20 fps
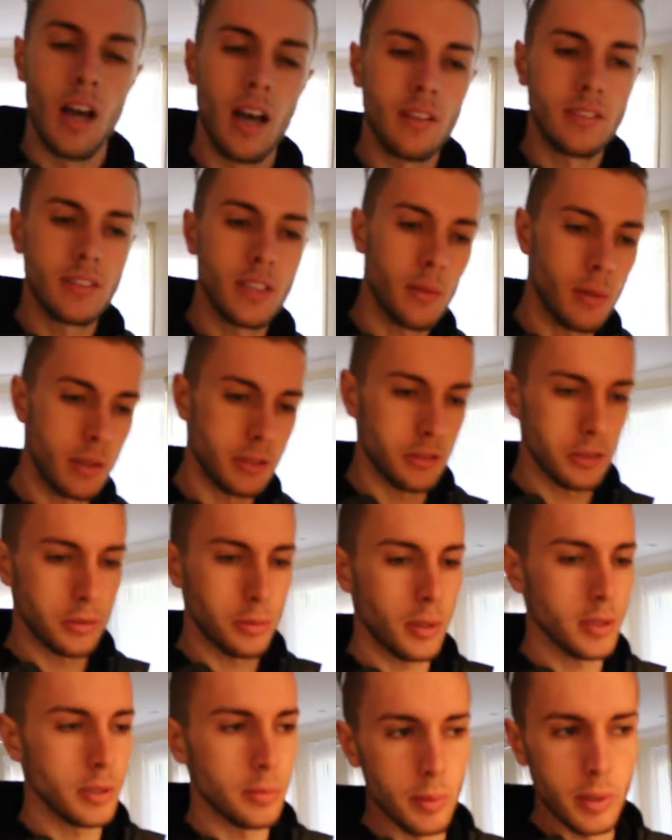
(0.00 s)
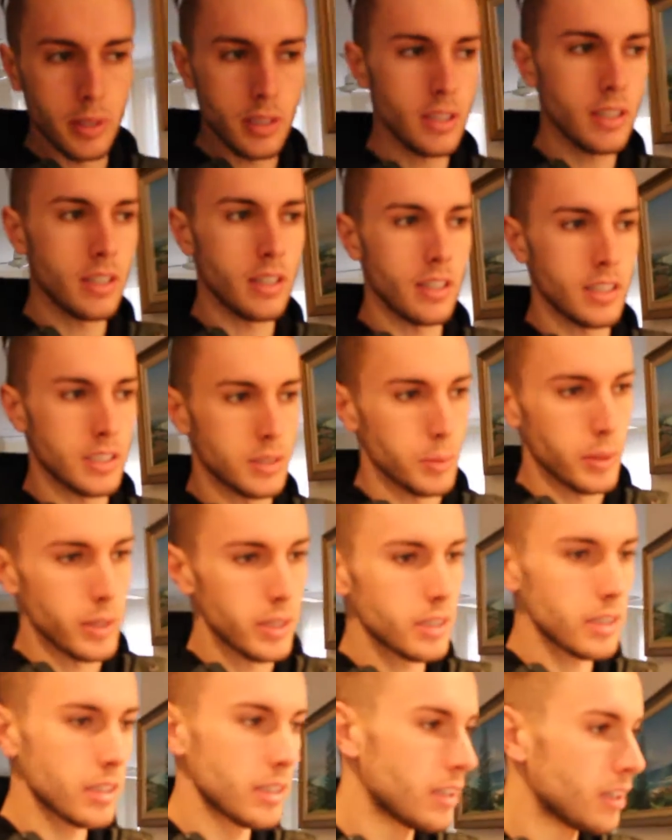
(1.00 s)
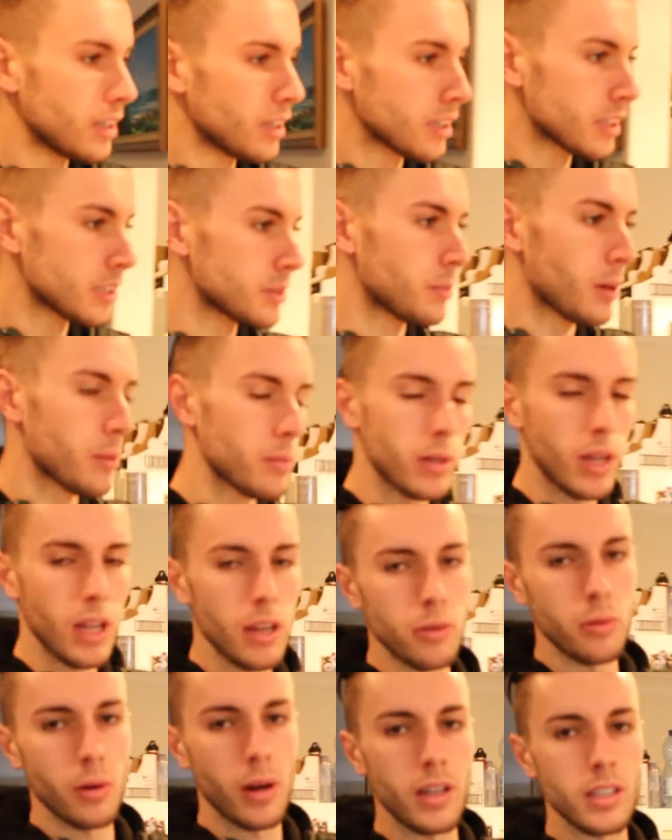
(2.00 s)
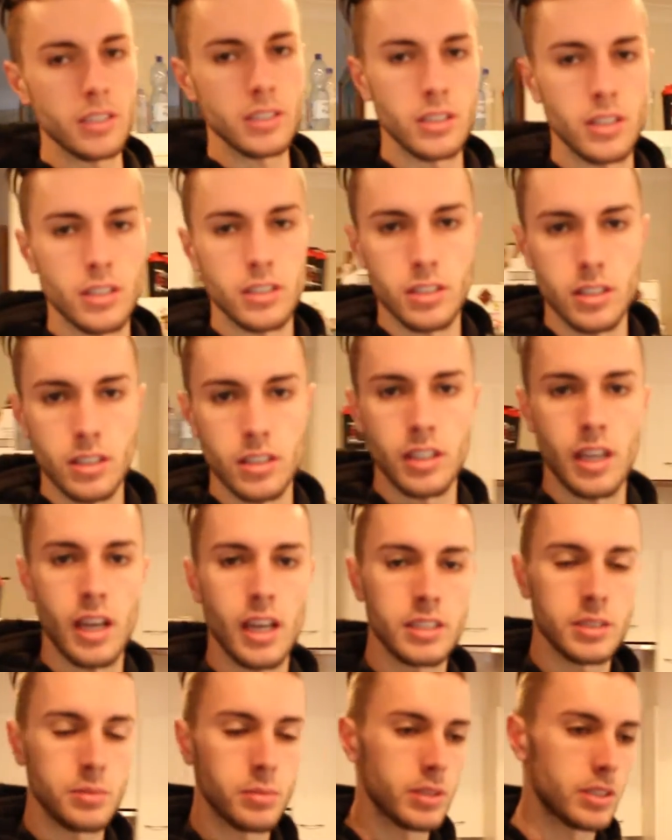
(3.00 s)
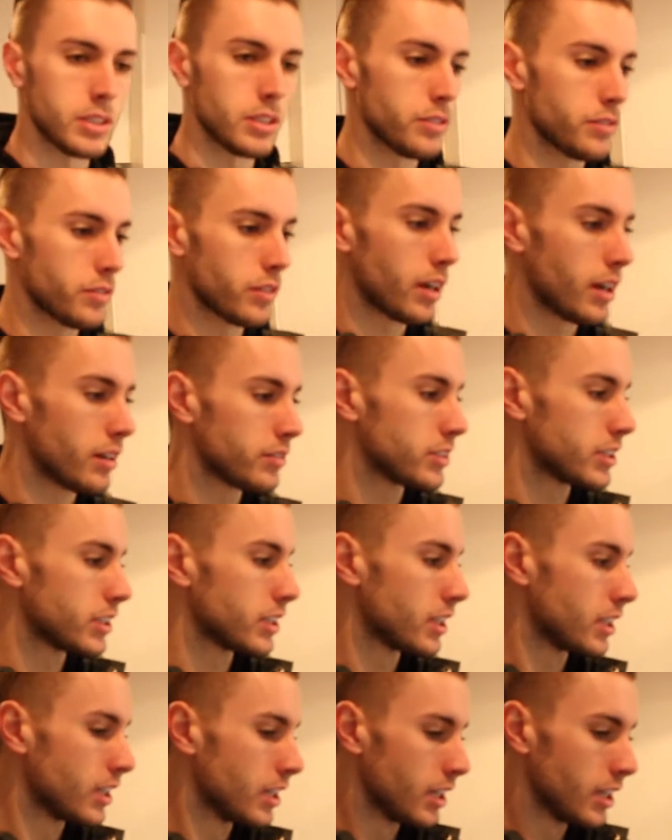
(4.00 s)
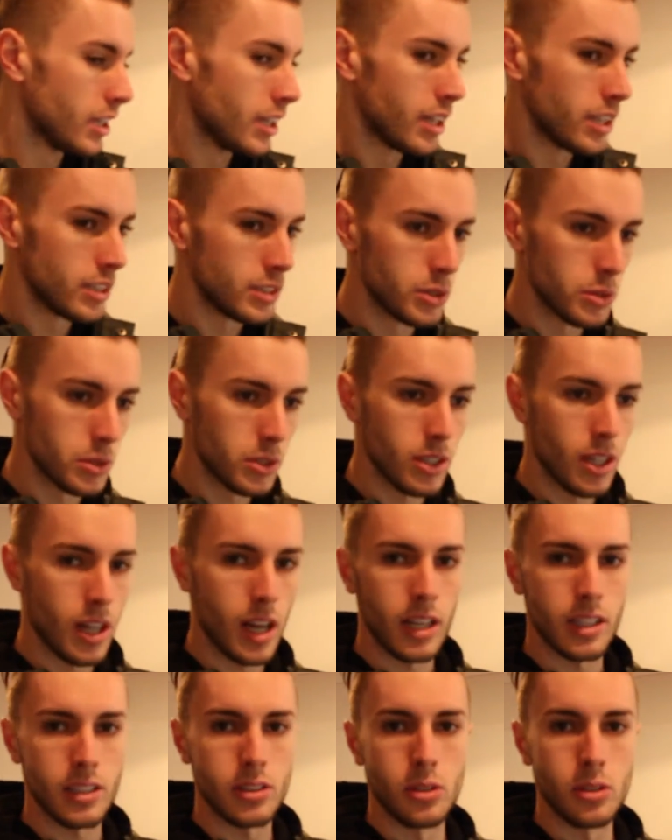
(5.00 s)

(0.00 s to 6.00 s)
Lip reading: have so much responsibility this week. Cause mum and dad are away, so I got the house to myself and I have to do all like